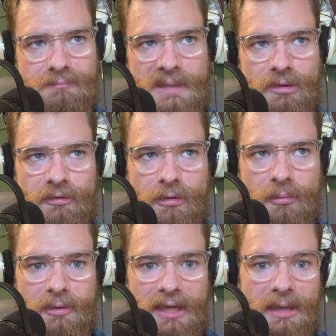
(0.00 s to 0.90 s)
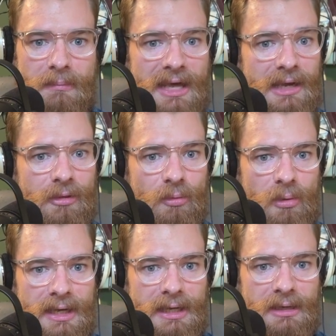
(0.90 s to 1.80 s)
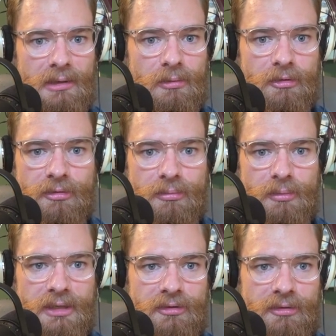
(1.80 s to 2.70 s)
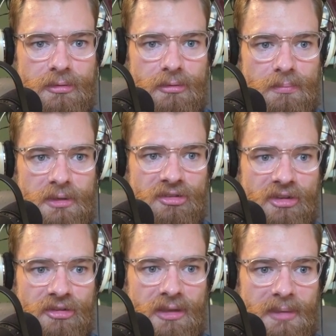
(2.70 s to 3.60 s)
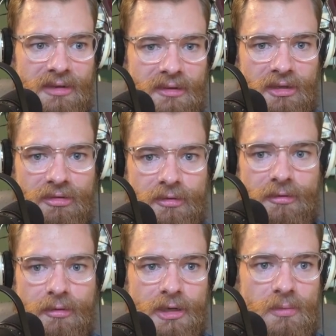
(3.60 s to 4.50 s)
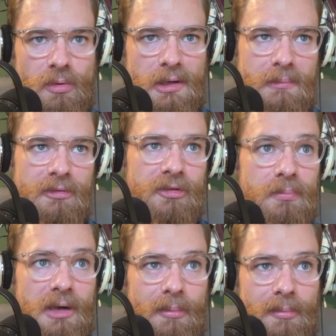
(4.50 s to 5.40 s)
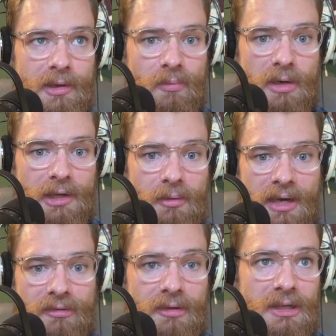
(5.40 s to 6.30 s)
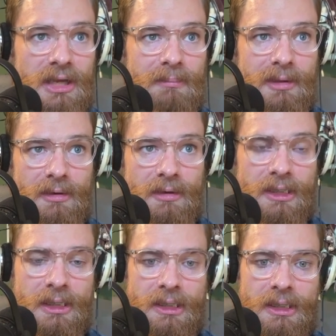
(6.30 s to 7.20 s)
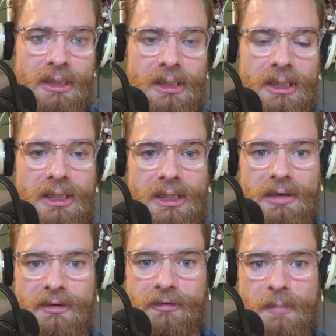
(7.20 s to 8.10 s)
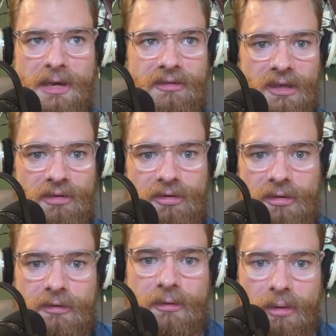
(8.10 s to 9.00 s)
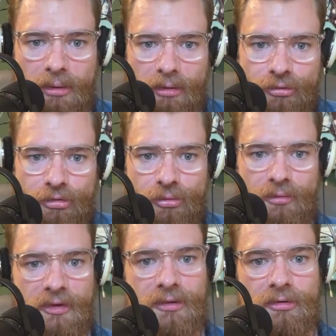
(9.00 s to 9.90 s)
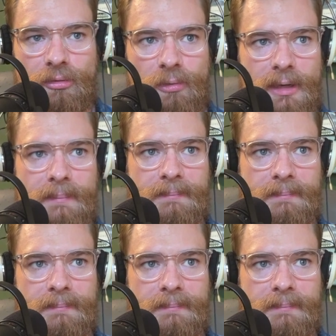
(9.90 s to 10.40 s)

So, with that out of the way, I want to read to you BJJ Meditations 31, which is probably why you actually came here. And this meditation is called Choosing to Win.